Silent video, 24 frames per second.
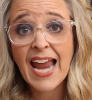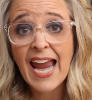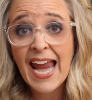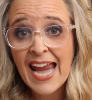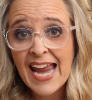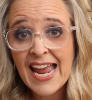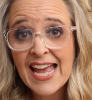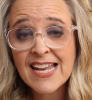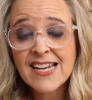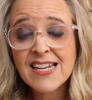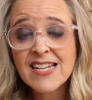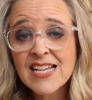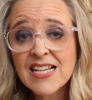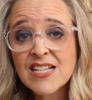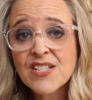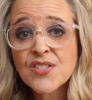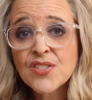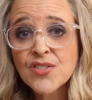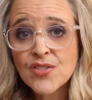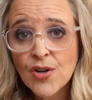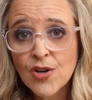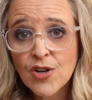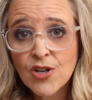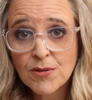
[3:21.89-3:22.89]
and his
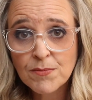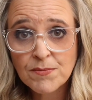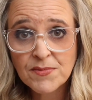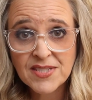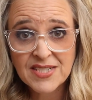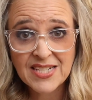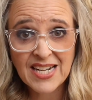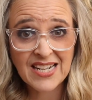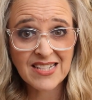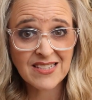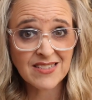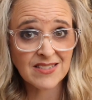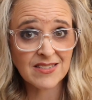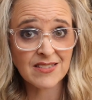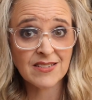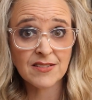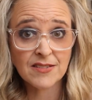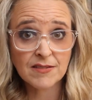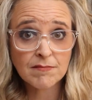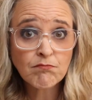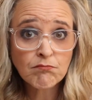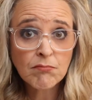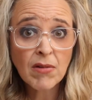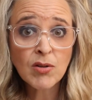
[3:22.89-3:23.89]

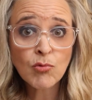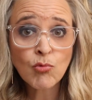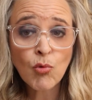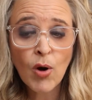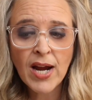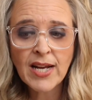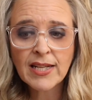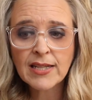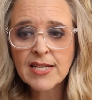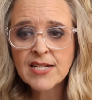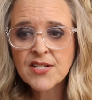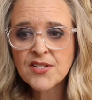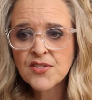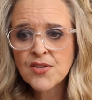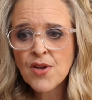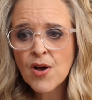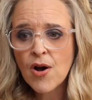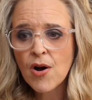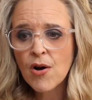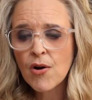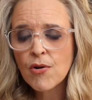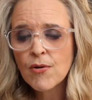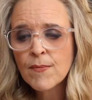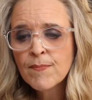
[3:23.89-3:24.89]
circumstances, and rightly
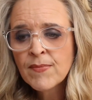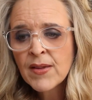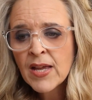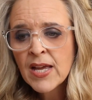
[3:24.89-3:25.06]
so.